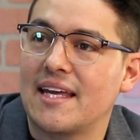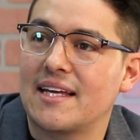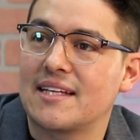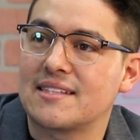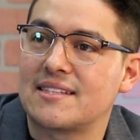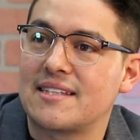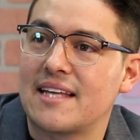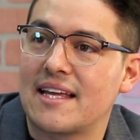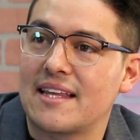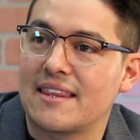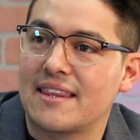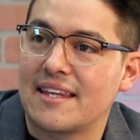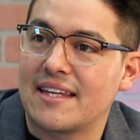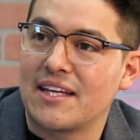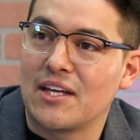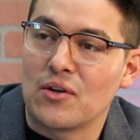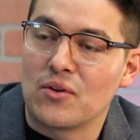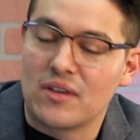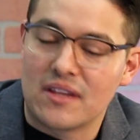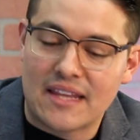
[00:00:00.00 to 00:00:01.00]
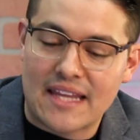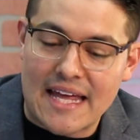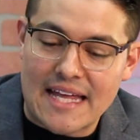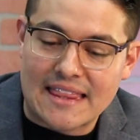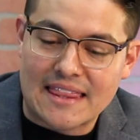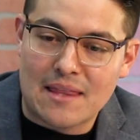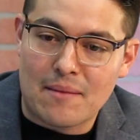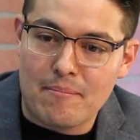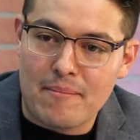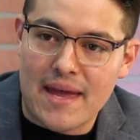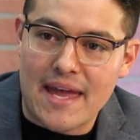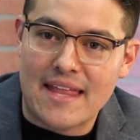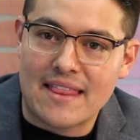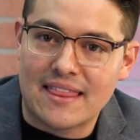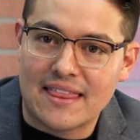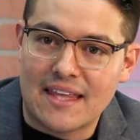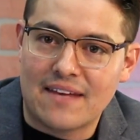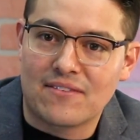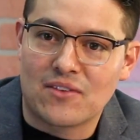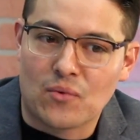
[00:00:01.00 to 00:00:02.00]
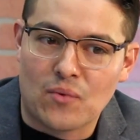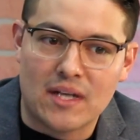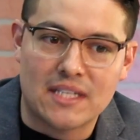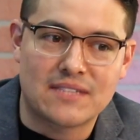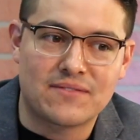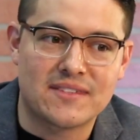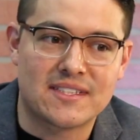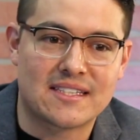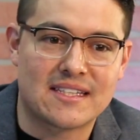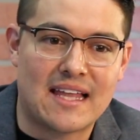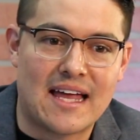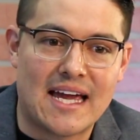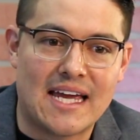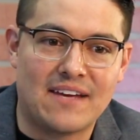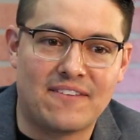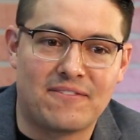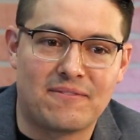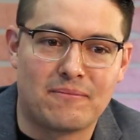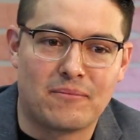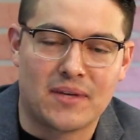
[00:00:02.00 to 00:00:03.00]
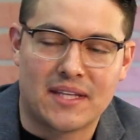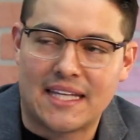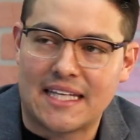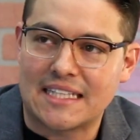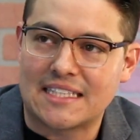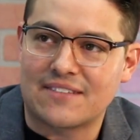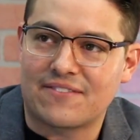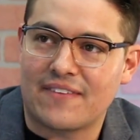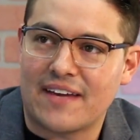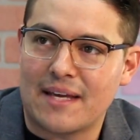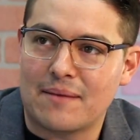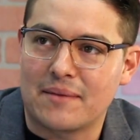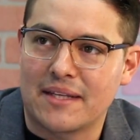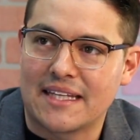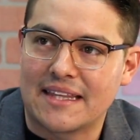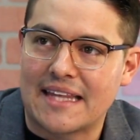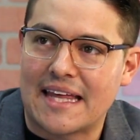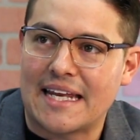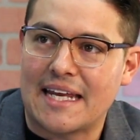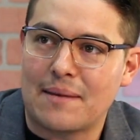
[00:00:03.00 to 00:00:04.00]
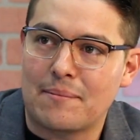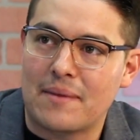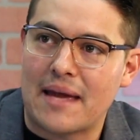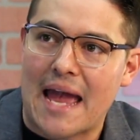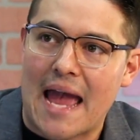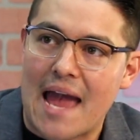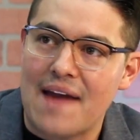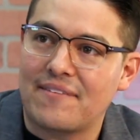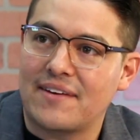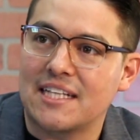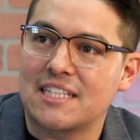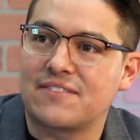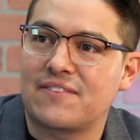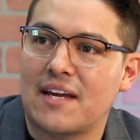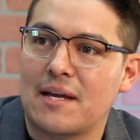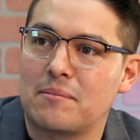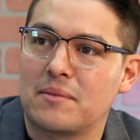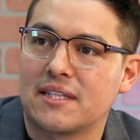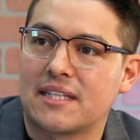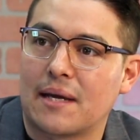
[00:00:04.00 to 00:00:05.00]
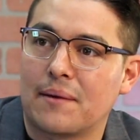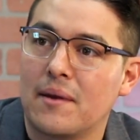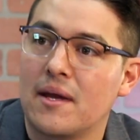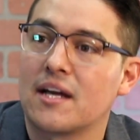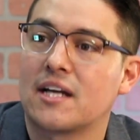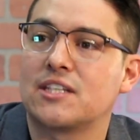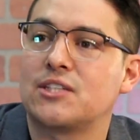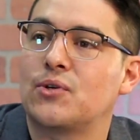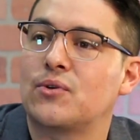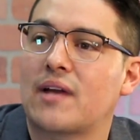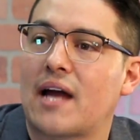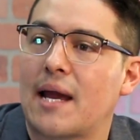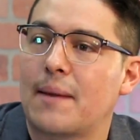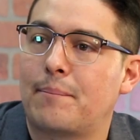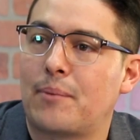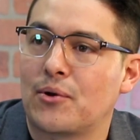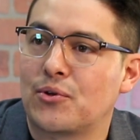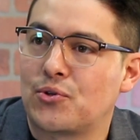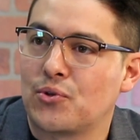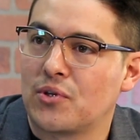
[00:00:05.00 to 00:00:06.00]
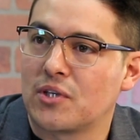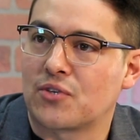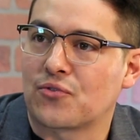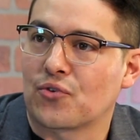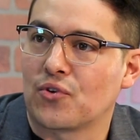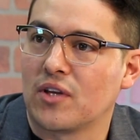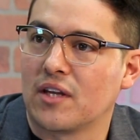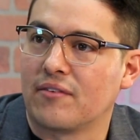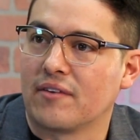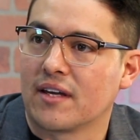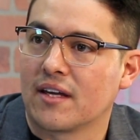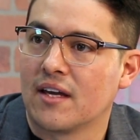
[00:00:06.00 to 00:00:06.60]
is that let the man live the rest of his life with his family. Let him have his family time. Because you and I both do this for a living.